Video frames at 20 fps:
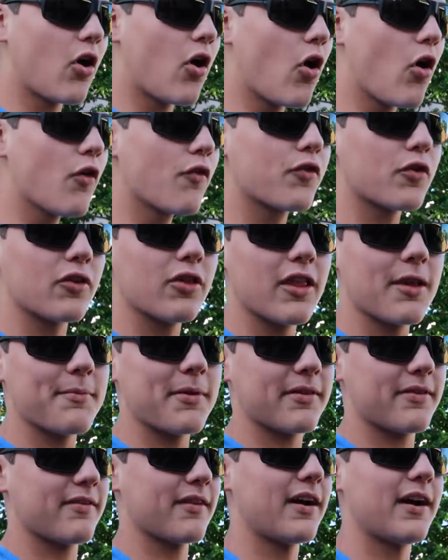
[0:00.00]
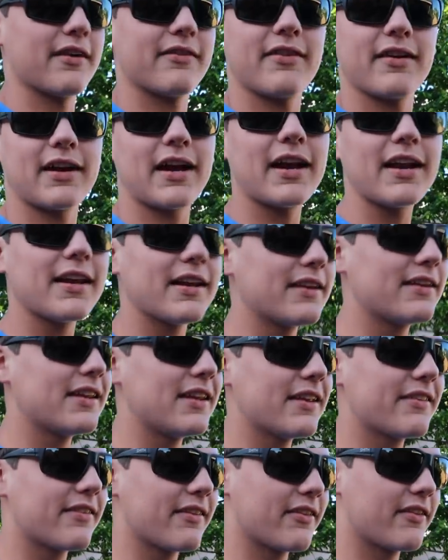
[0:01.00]
over limit size. Like, I didn't
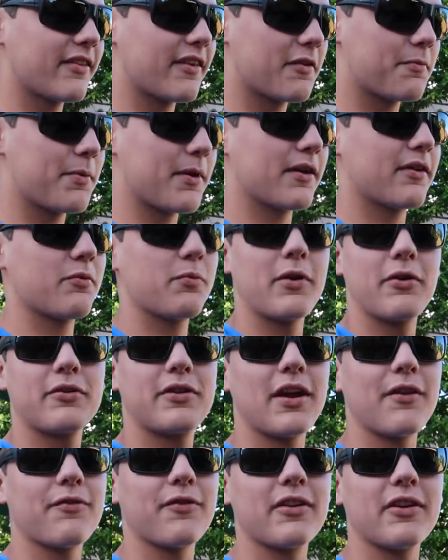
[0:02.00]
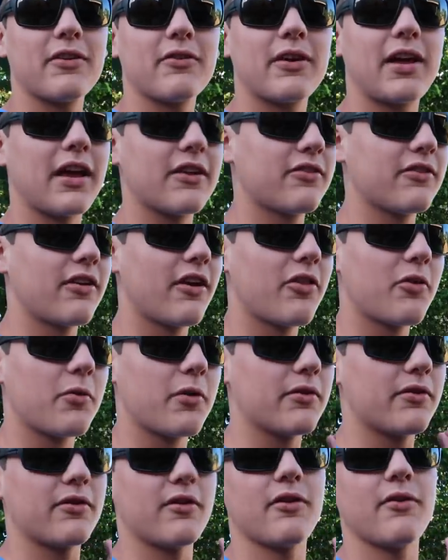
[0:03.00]
need something this big. We are definitely going to catch another
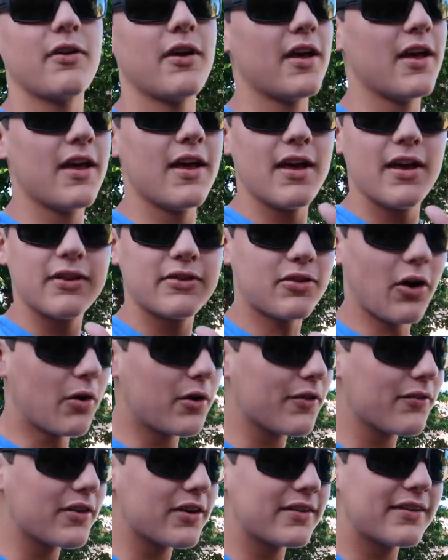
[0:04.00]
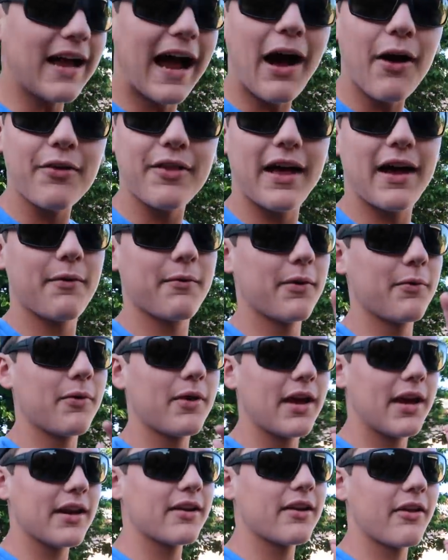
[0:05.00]
one, so don't even doubt that. We
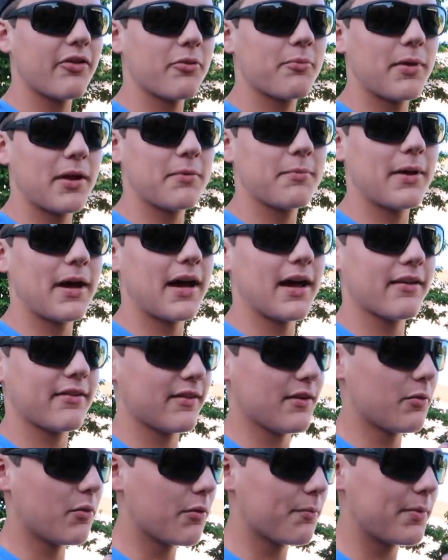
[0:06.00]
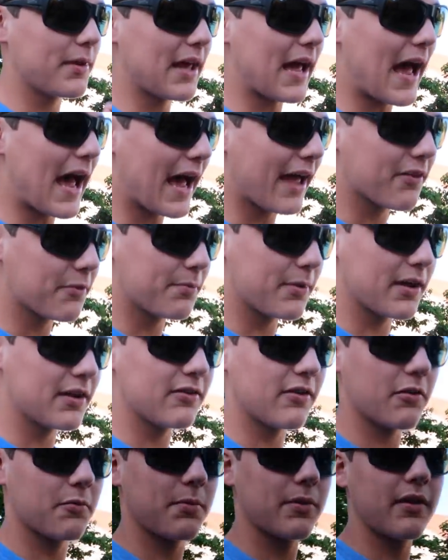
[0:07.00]
will get another big bass. It won't be as
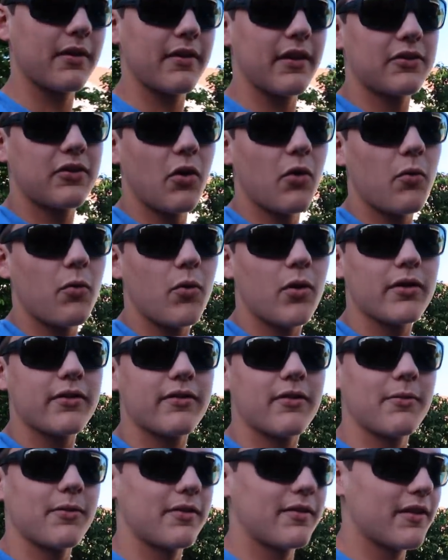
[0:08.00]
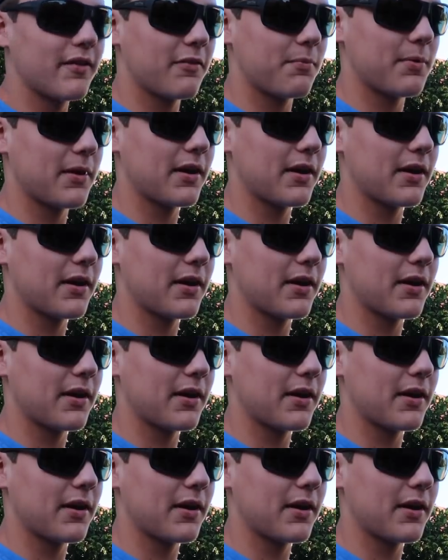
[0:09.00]
big just because I don't want something this